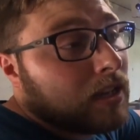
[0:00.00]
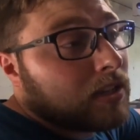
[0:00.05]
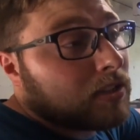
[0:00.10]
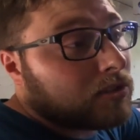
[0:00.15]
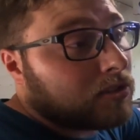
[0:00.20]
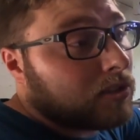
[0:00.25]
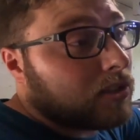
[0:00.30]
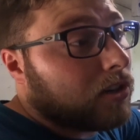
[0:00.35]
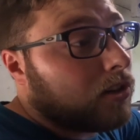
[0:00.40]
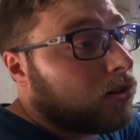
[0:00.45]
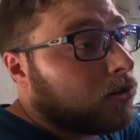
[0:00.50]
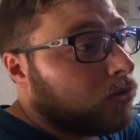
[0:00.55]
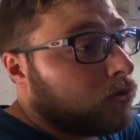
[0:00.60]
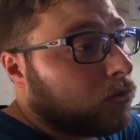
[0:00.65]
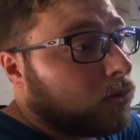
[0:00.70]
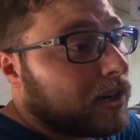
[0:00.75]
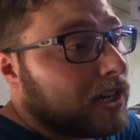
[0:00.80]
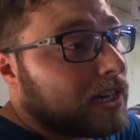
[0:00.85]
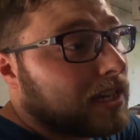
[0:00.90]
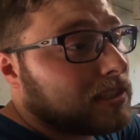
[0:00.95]
So the
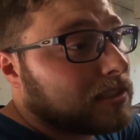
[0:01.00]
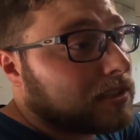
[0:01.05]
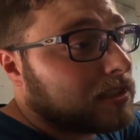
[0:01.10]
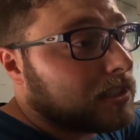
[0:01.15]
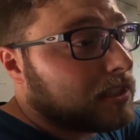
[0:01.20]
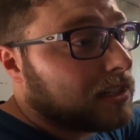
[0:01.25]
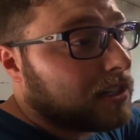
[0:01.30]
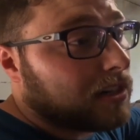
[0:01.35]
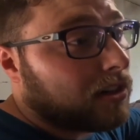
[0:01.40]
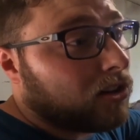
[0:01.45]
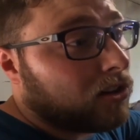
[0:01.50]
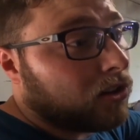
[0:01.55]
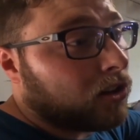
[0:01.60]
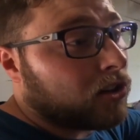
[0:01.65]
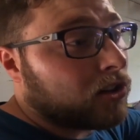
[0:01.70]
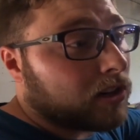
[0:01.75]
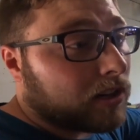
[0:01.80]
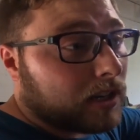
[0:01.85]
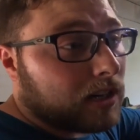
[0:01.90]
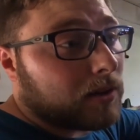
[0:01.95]
way I see it, I'll
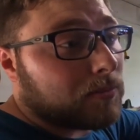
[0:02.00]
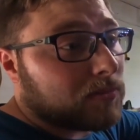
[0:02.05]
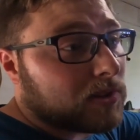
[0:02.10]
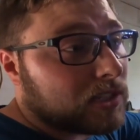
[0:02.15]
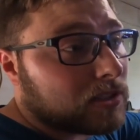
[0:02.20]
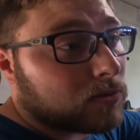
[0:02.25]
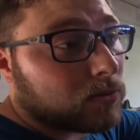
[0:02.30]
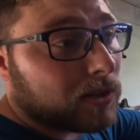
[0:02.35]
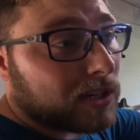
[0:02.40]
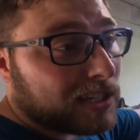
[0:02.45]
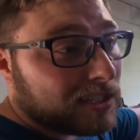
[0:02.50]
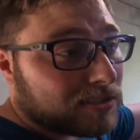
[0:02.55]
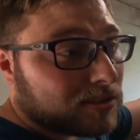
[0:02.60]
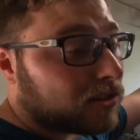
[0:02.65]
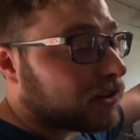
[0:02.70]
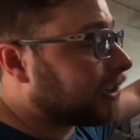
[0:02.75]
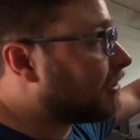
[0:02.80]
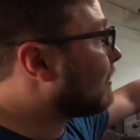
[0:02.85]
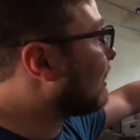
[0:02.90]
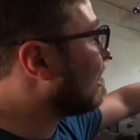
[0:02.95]
hook it up this way. It's
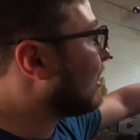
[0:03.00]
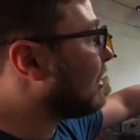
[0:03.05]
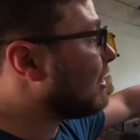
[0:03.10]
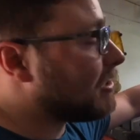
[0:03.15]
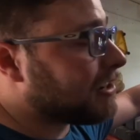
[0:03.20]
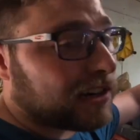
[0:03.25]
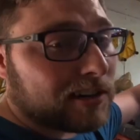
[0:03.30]
already right here.